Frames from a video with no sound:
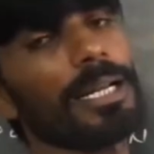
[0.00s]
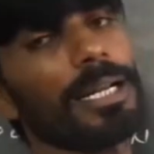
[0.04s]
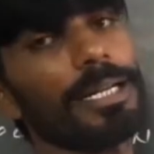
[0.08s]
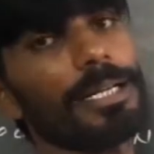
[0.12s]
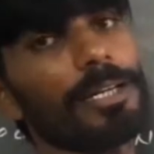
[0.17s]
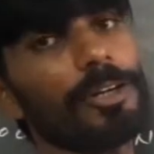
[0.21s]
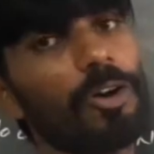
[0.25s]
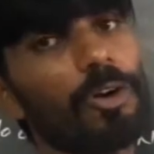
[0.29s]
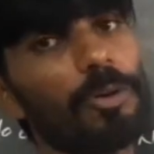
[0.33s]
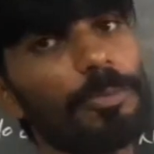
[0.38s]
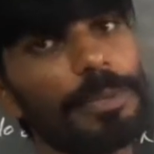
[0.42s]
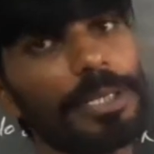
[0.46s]

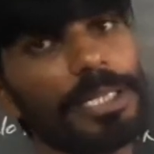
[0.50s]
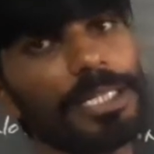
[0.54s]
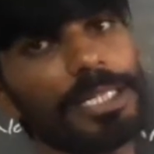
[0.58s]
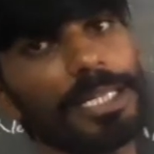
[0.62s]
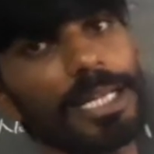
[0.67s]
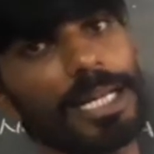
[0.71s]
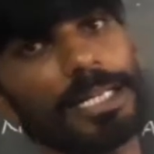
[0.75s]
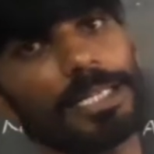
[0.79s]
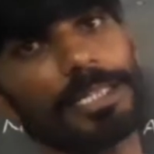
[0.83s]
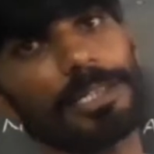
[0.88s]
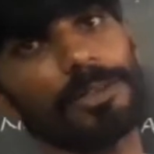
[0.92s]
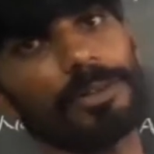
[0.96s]
and how many
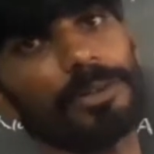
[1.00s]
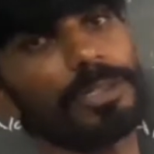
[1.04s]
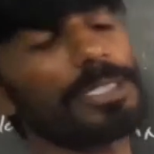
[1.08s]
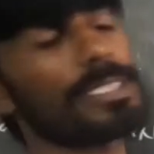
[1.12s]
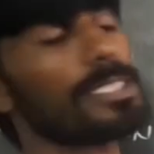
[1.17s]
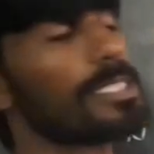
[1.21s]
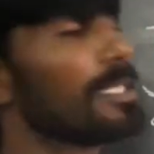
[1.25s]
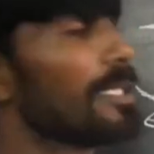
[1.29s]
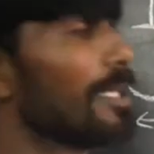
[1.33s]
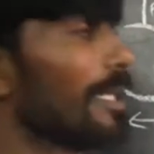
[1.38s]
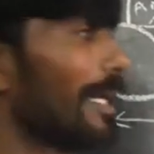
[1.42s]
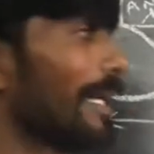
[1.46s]

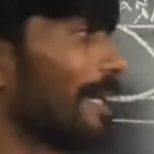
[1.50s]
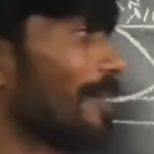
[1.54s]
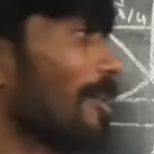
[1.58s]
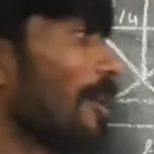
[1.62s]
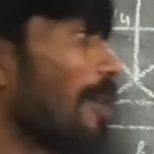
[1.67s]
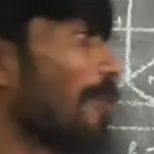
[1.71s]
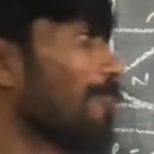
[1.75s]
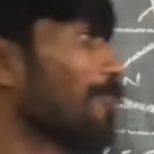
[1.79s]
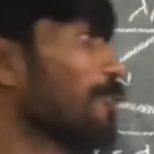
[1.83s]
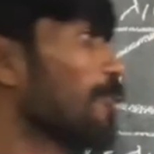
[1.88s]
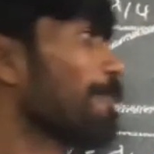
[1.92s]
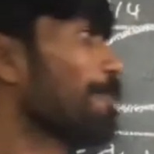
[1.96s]
antinodes and
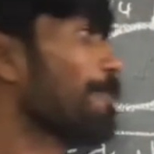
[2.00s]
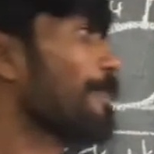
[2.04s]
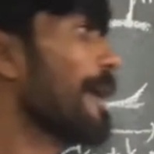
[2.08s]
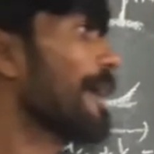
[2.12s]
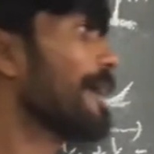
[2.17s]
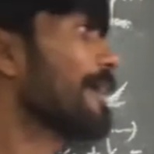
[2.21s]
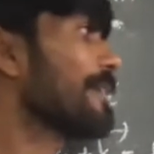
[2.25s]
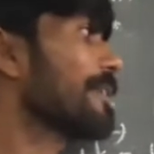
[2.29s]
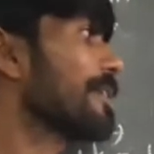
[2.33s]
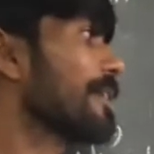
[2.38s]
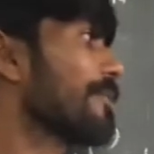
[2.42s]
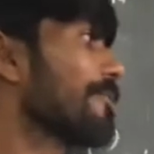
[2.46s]
how to
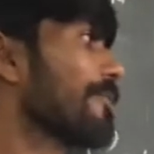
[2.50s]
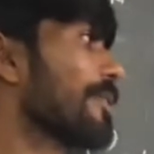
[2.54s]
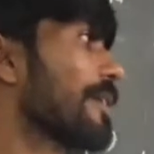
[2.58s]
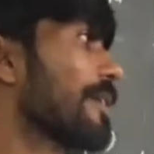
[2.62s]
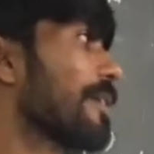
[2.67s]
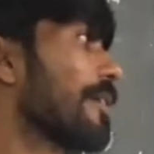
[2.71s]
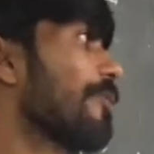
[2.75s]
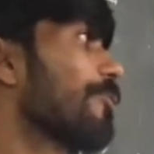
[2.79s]
find that